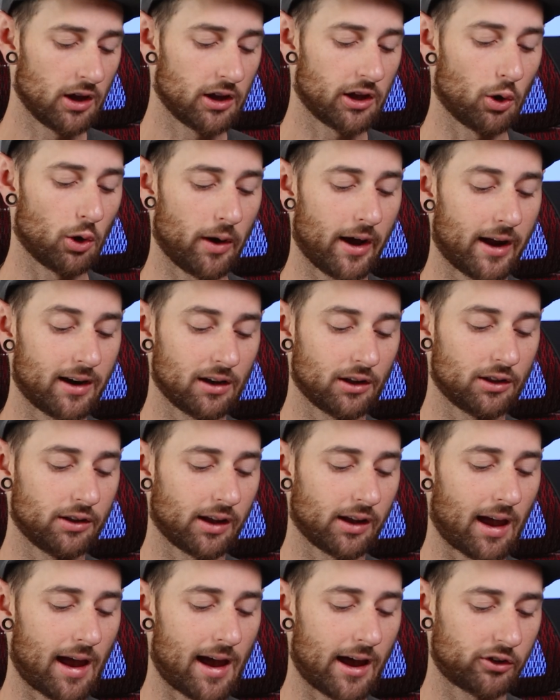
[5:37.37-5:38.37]
Go ahead and
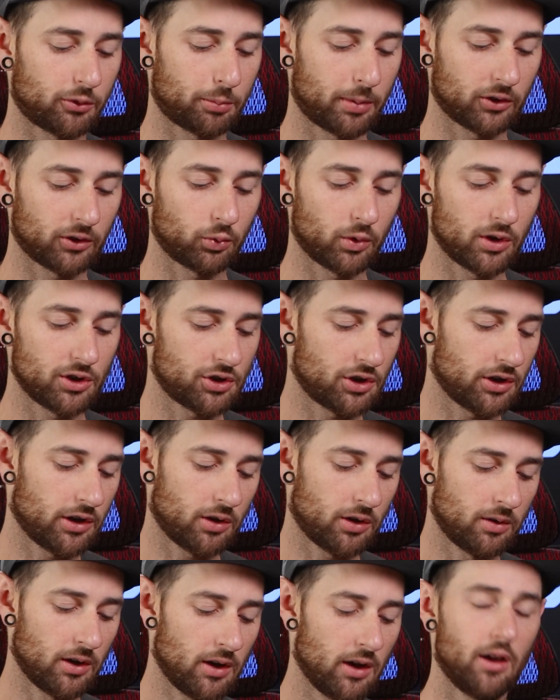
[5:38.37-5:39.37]
click aspect
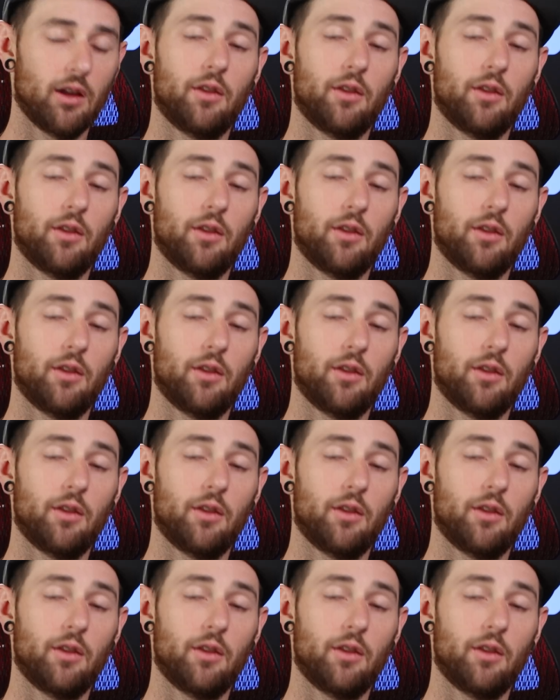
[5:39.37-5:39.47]
ratio.